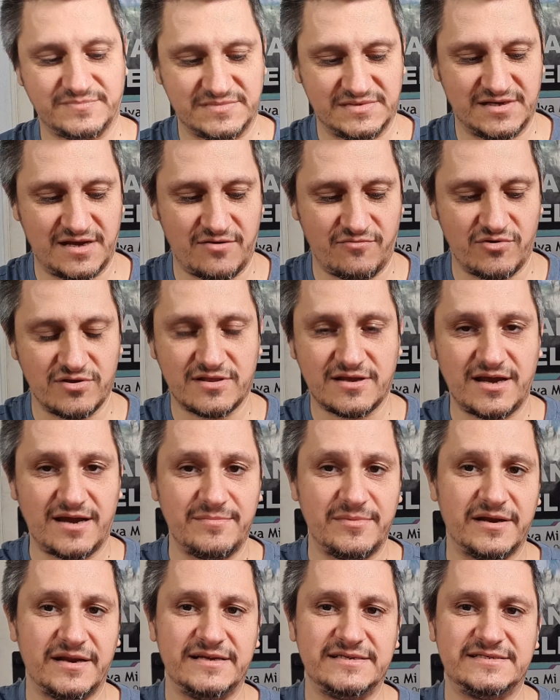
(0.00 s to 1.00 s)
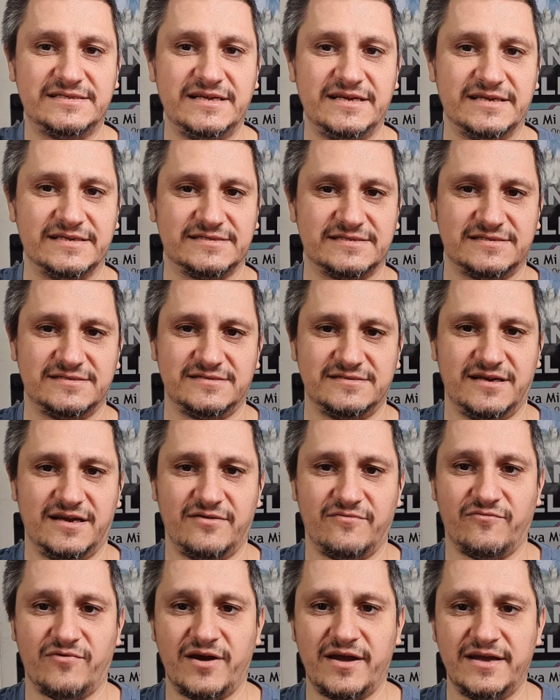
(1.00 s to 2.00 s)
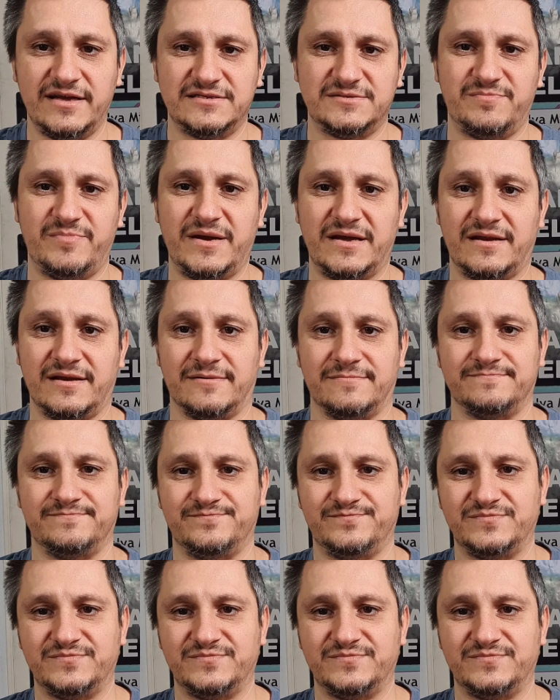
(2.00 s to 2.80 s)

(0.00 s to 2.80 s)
Now, what camera is this and why it's better?